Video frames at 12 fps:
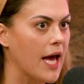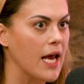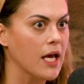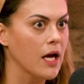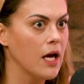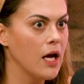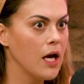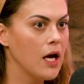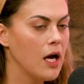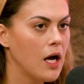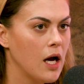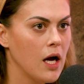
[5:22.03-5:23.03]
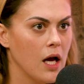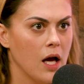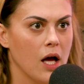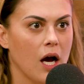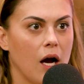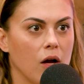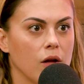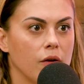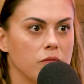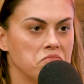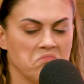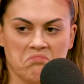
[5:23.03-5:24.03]
fake, but you don't have that just initial
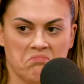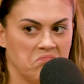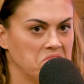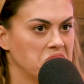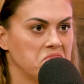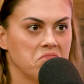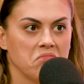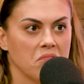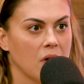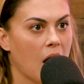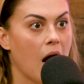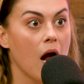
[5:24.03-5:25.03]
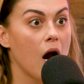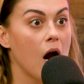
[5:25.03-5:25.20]
surface-based thing.